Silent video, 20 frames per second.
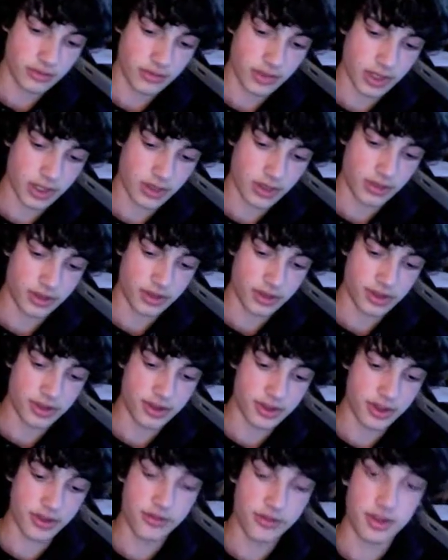there was a
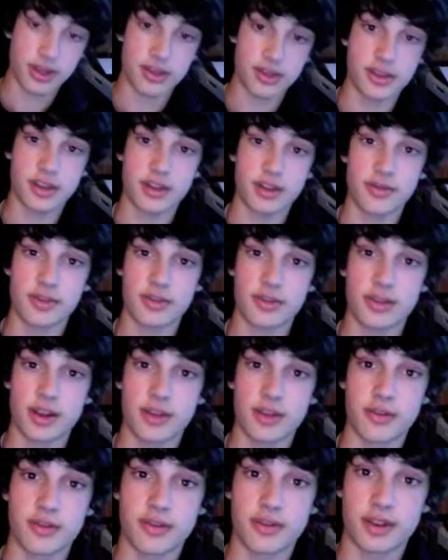
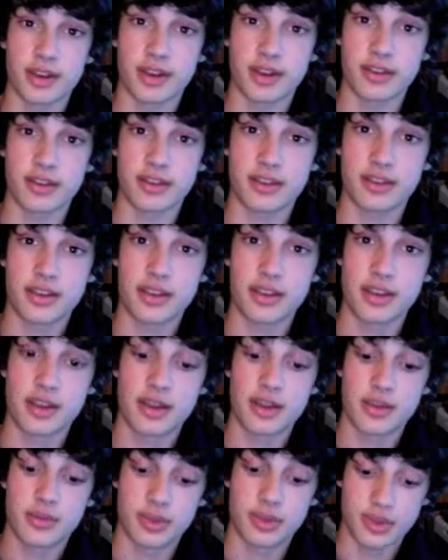77-round fight
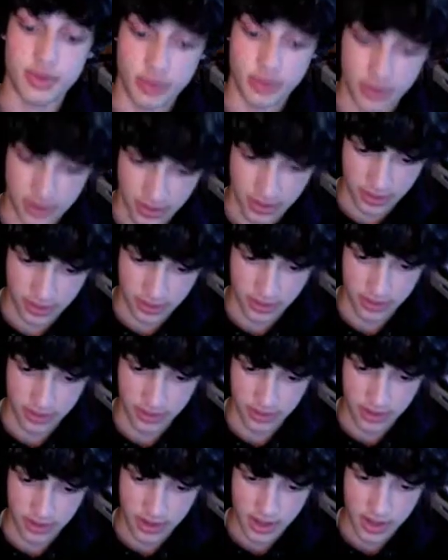between
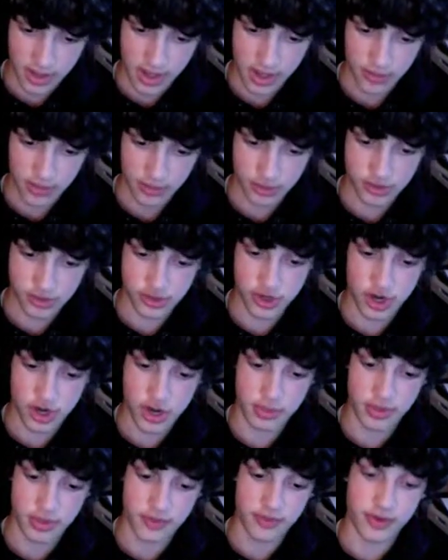Harry
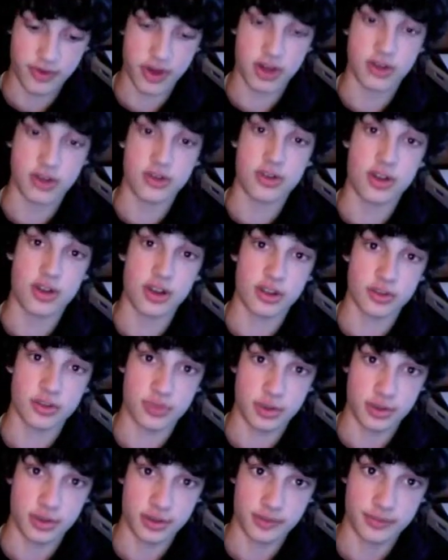Sharp and Frank
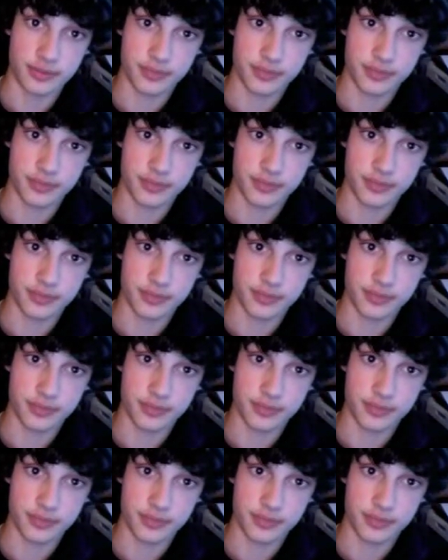Crosby.